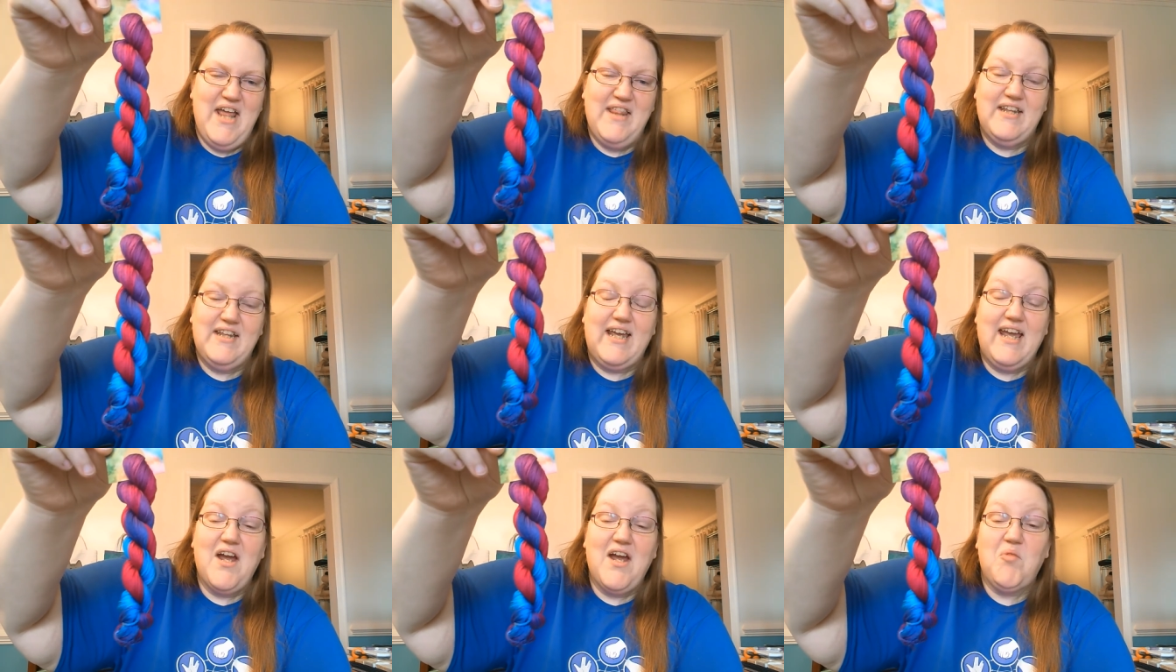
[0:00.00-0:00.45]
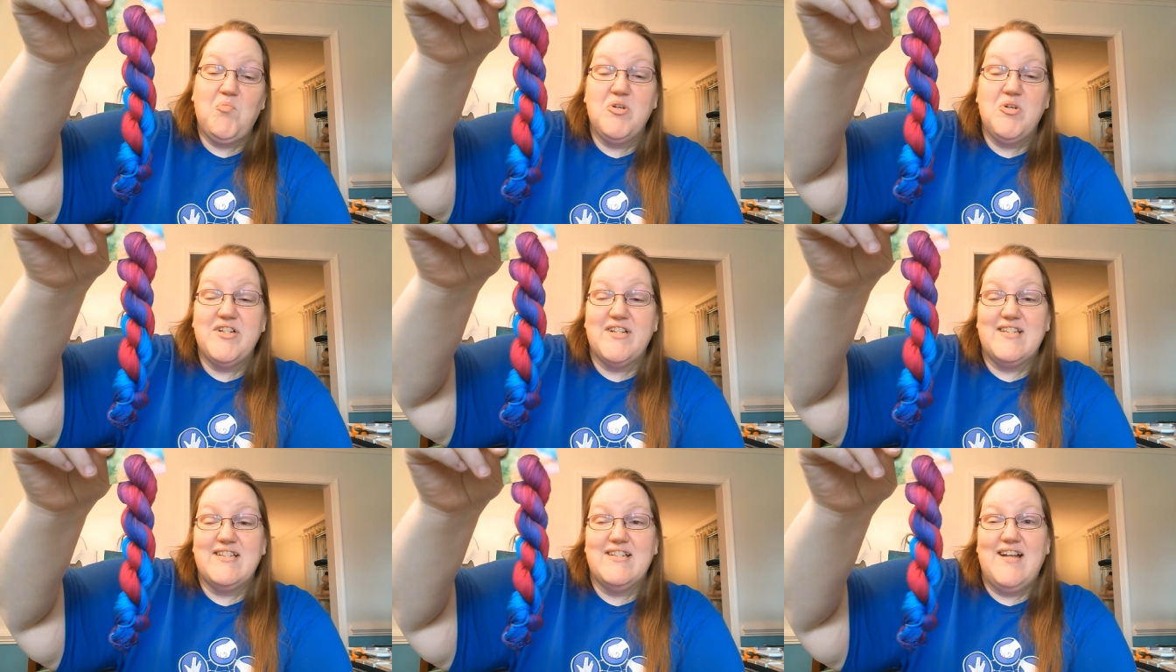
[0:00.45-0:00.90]
the camera
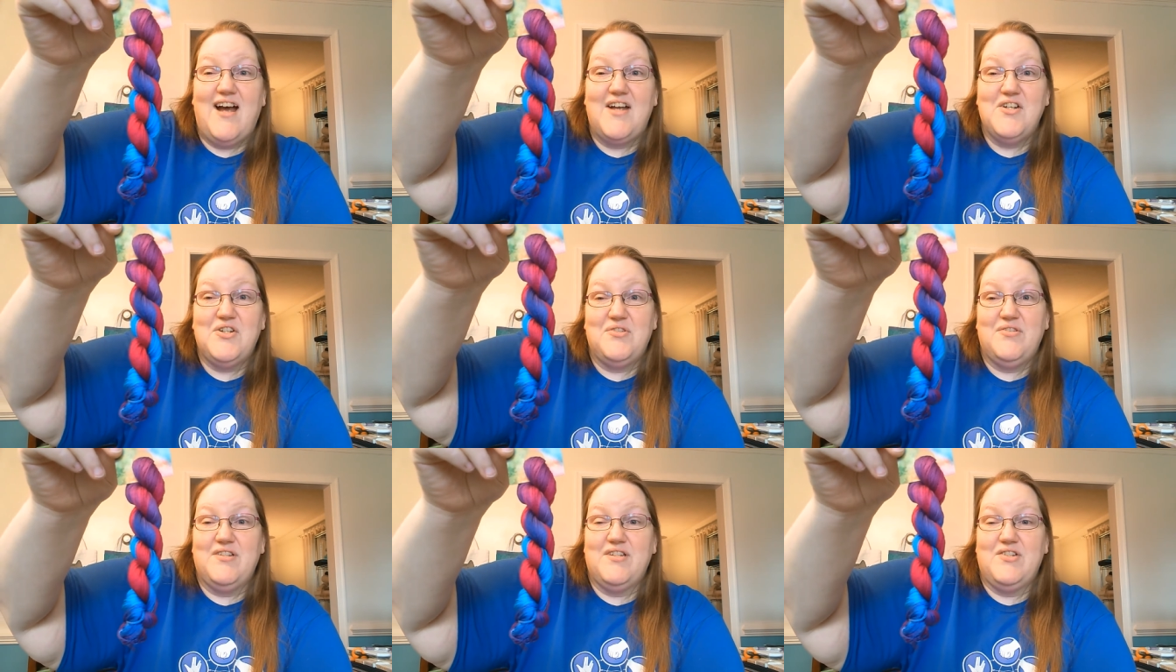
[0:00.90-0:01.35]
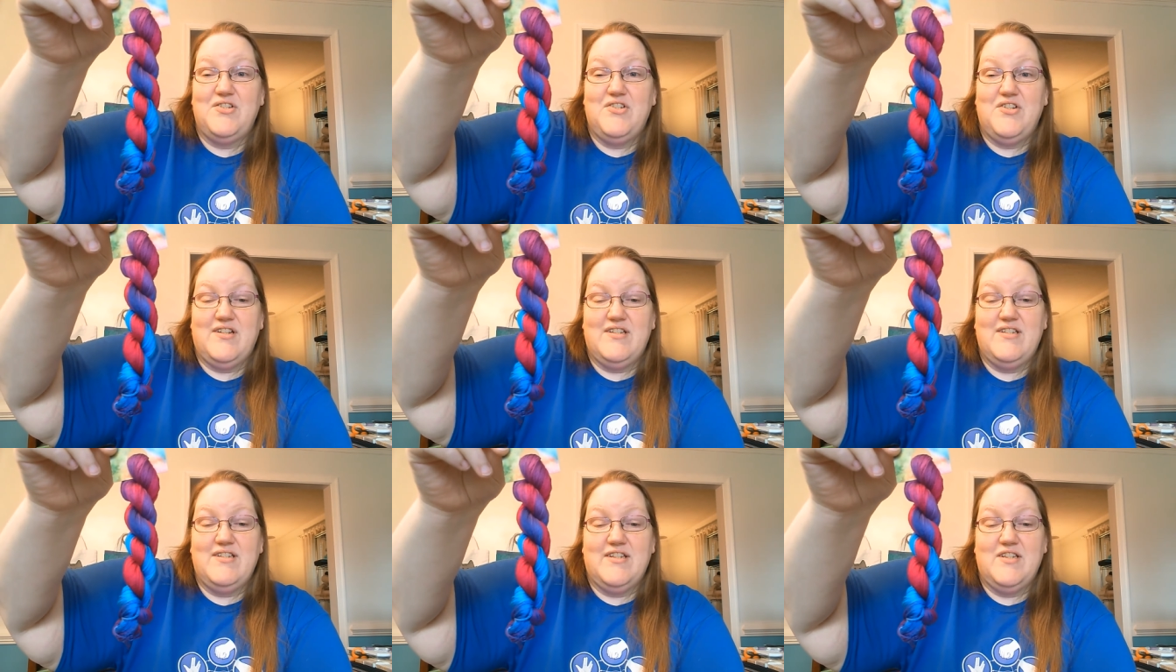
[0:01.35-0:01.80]
does not do this
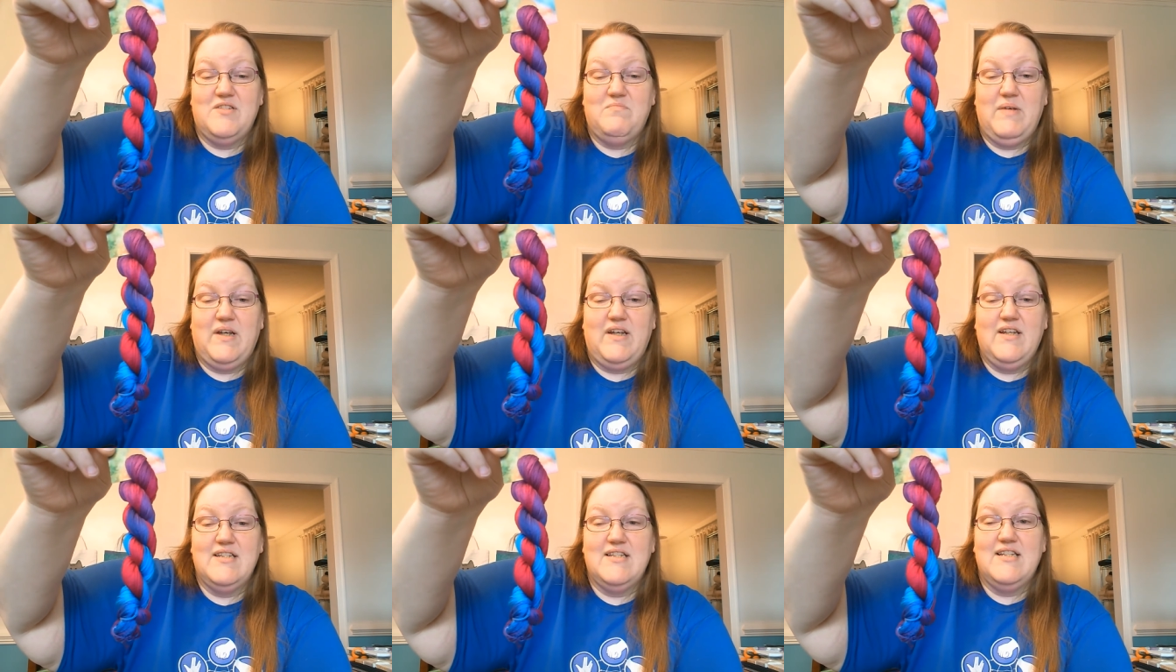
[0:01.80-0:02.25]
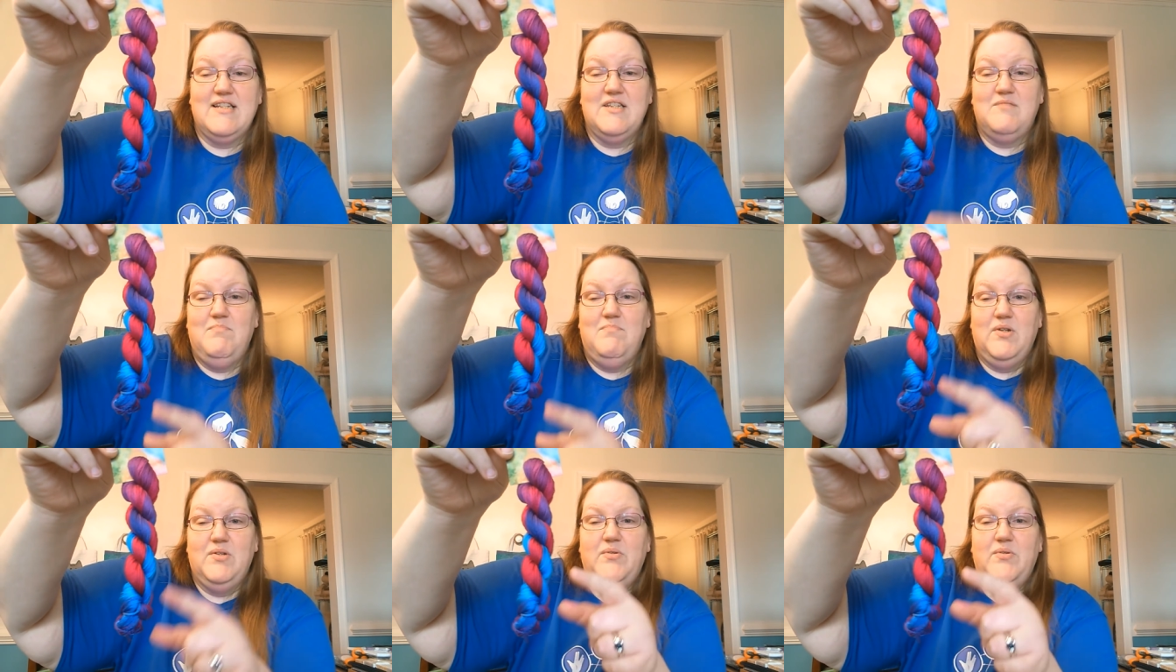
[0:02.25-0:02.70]
justice because this
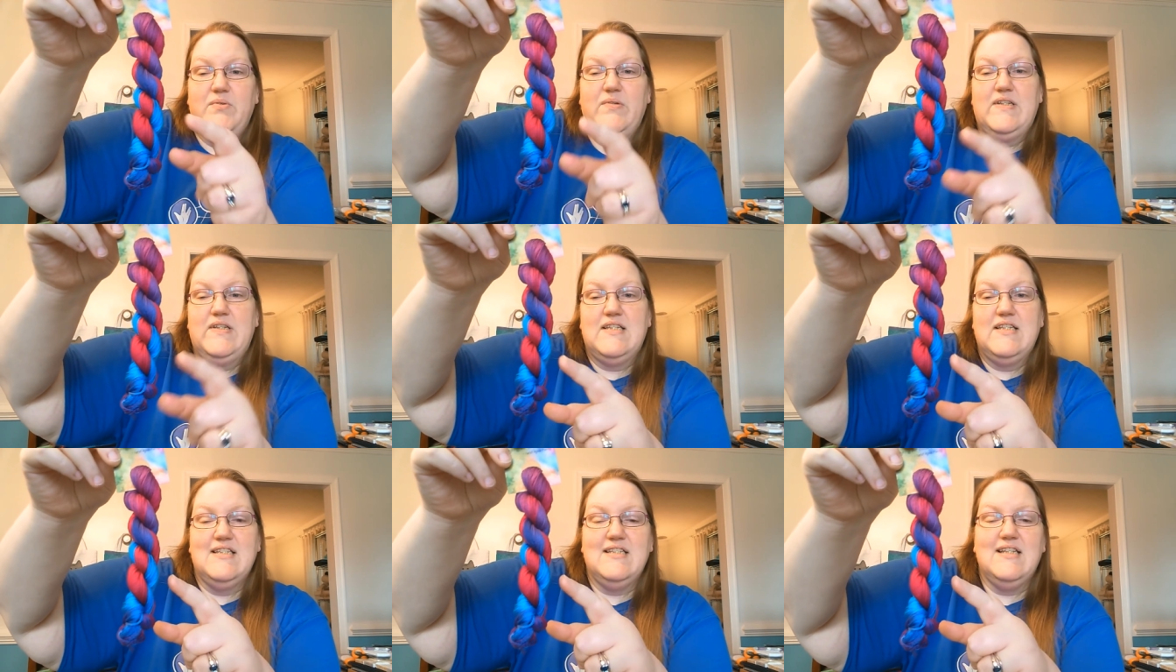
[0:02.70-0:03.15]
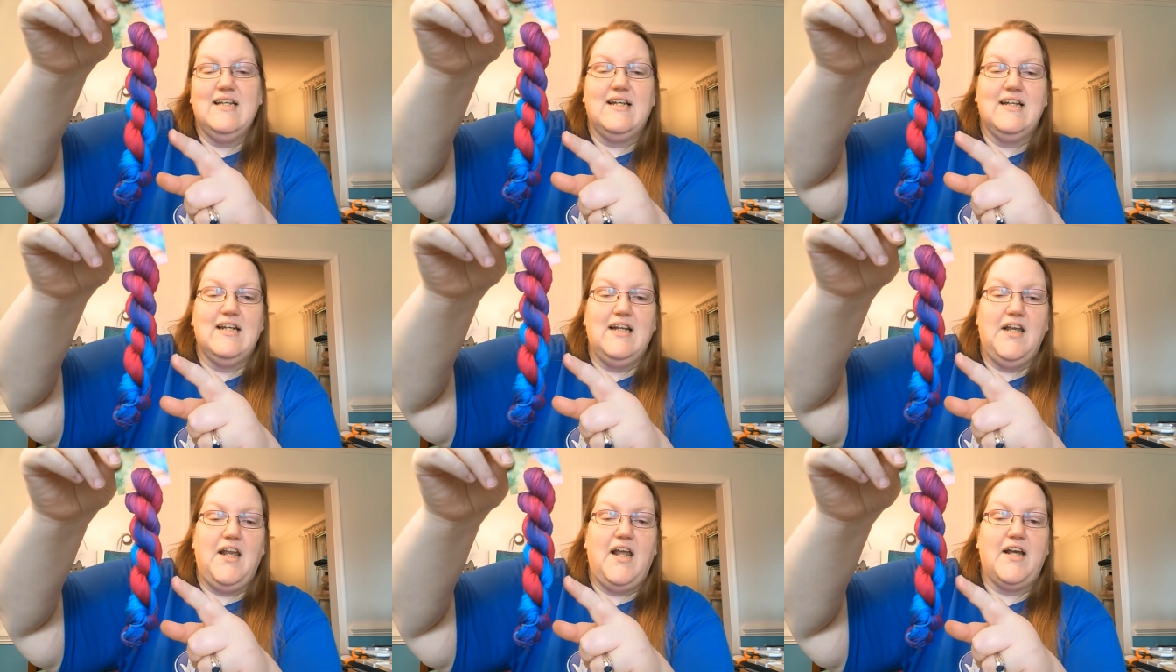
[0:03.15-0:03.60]
blue, this is like
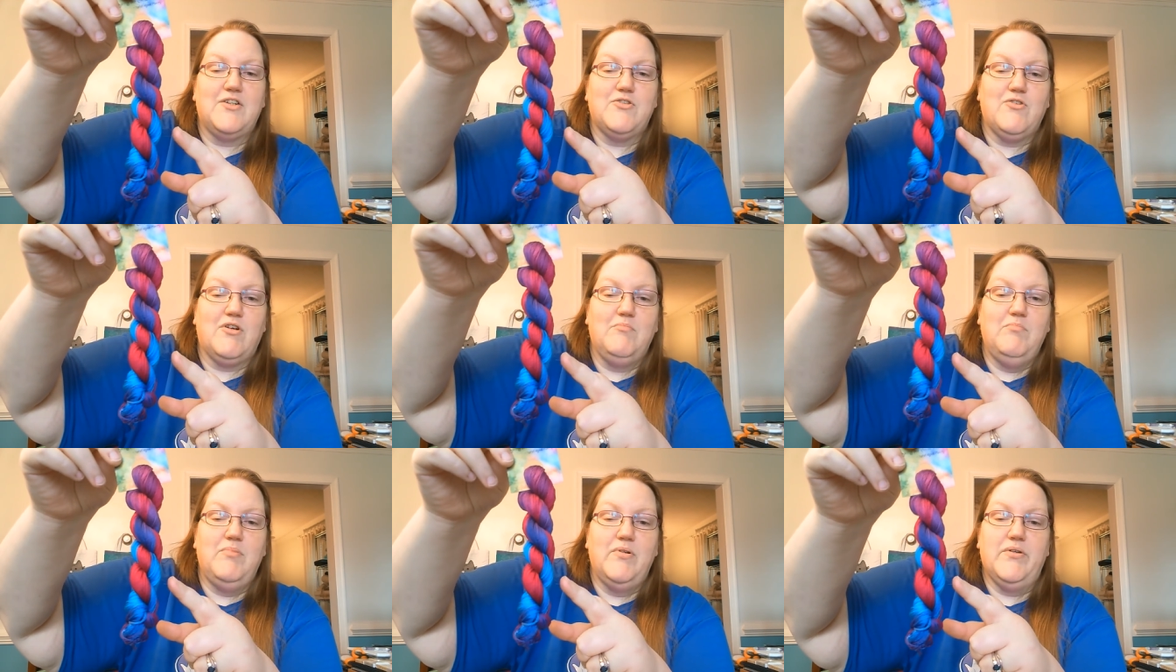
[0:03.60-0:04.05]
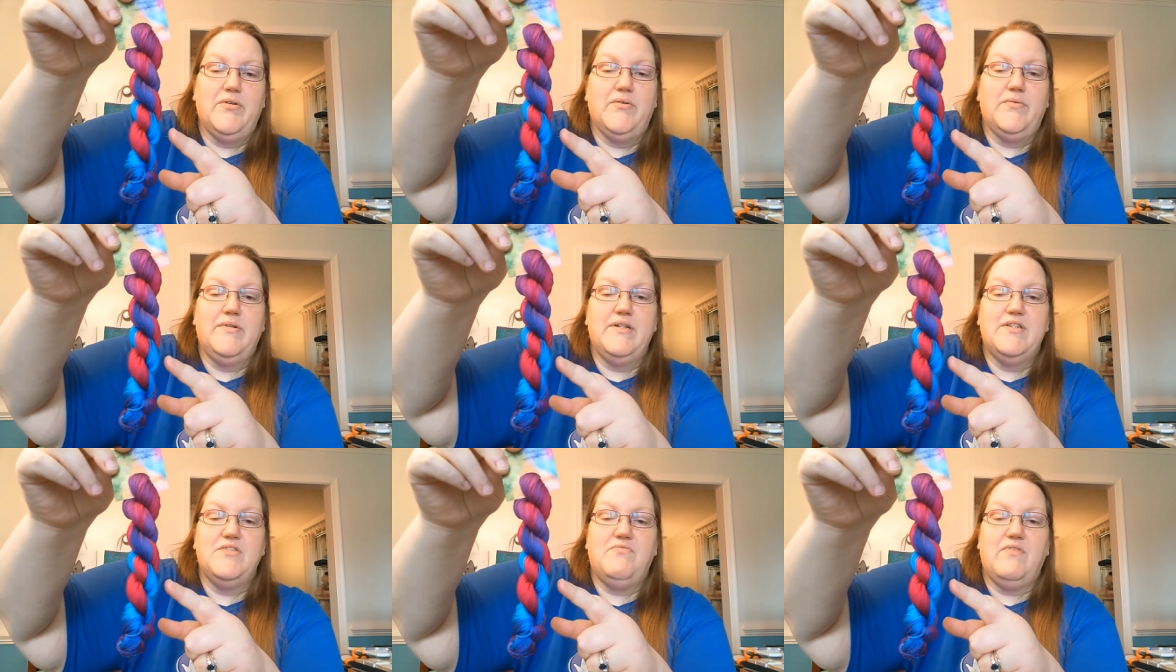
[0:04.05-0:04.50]
an electric blue.
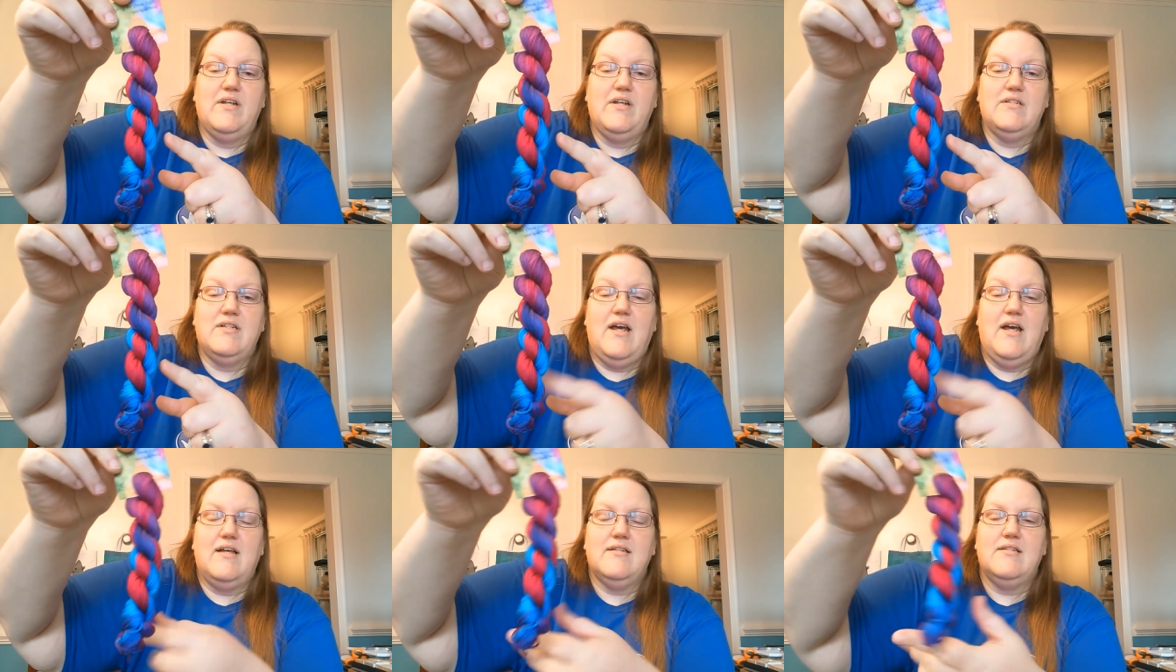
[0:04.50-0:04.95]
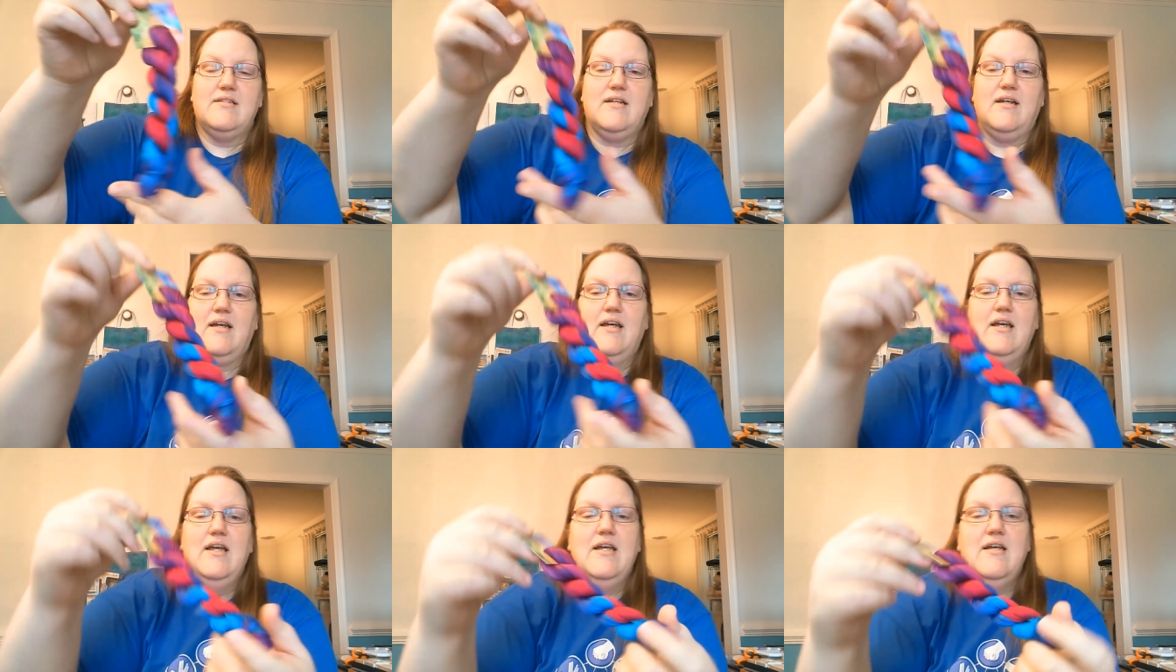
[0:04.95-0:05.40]
It's fantastic.